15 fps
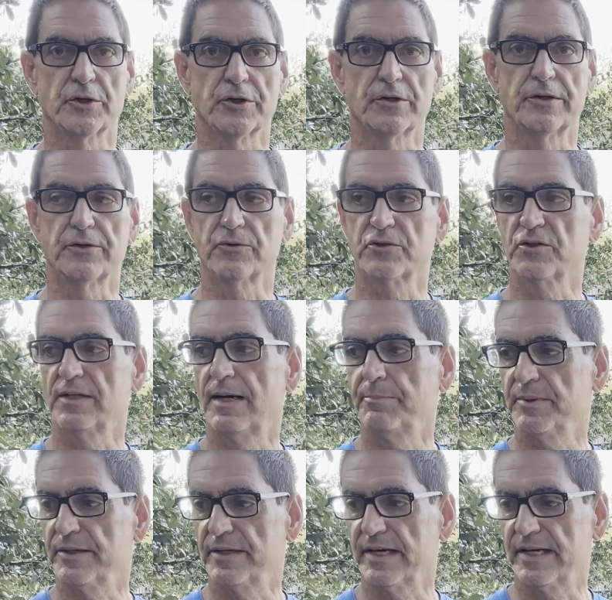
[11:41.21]
I know
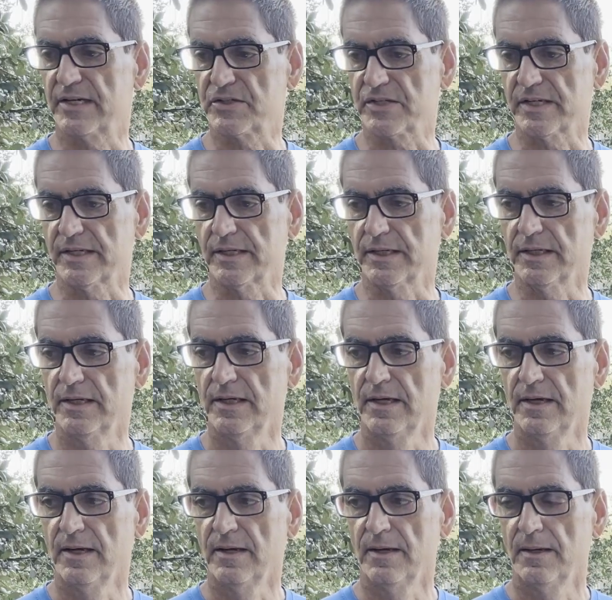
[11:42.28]
tilapia has a
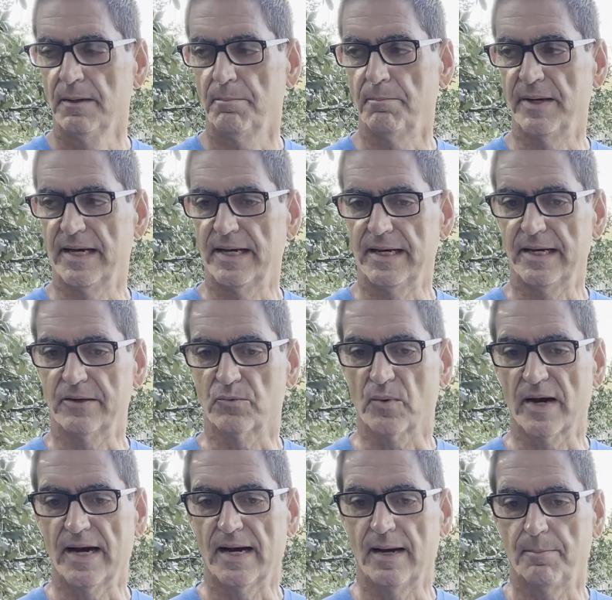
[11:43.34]
bad
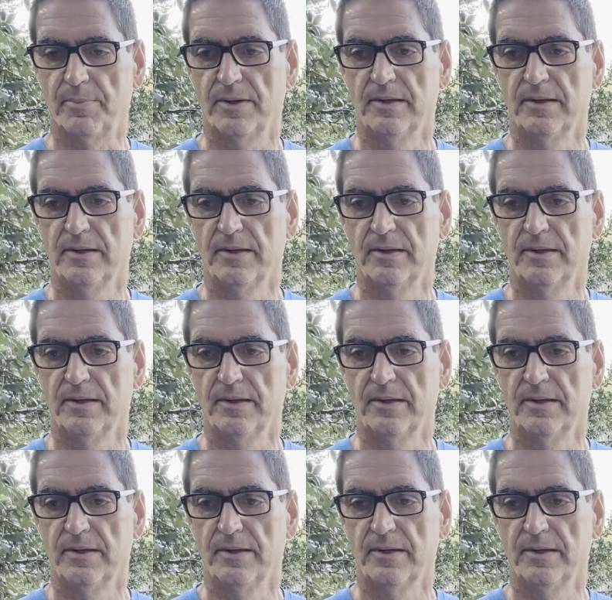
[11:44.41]
rap,